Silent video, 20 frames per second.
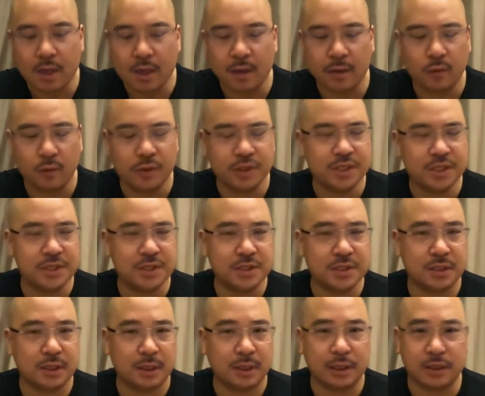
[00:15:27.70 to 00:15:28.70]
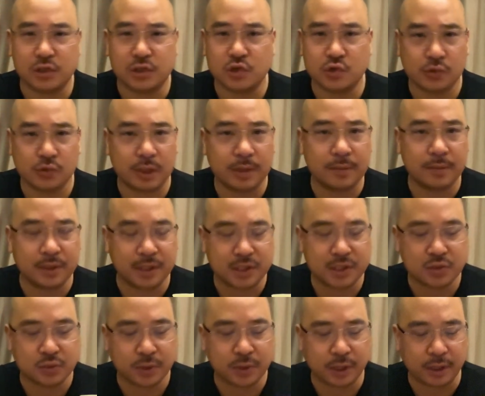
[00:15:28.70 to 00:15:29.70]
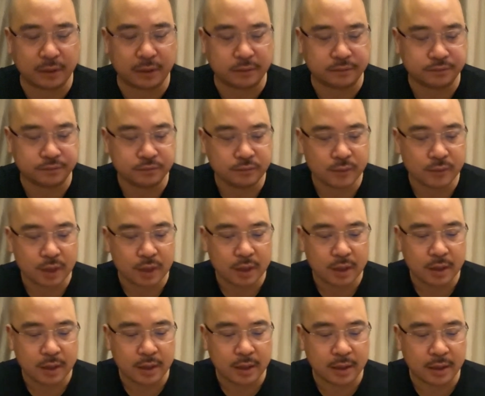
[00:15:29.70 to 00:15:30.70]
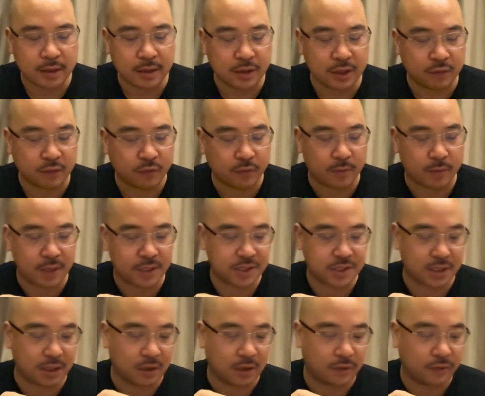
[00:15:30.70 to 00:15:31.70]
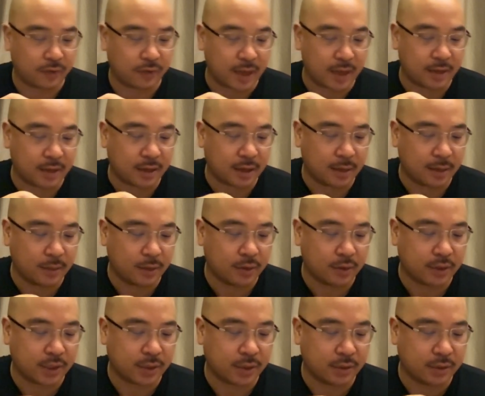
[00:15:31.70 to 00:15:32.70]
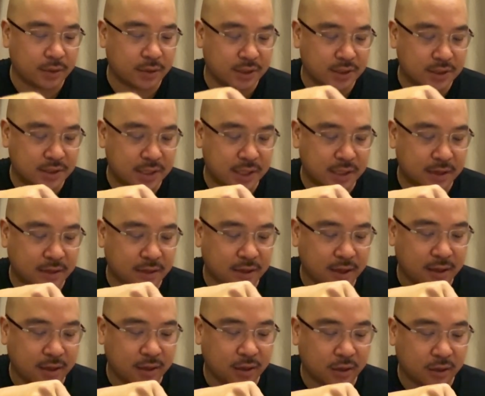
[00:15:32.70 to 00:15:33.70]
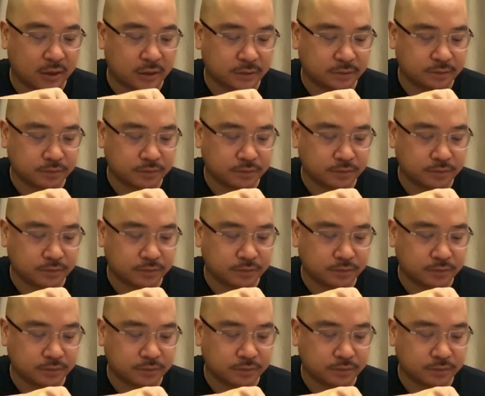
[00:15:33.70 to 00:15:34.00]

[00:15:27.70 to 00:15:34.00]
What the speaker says: which is extremely sweet. And I think for myself, I'm okay with just taking that off.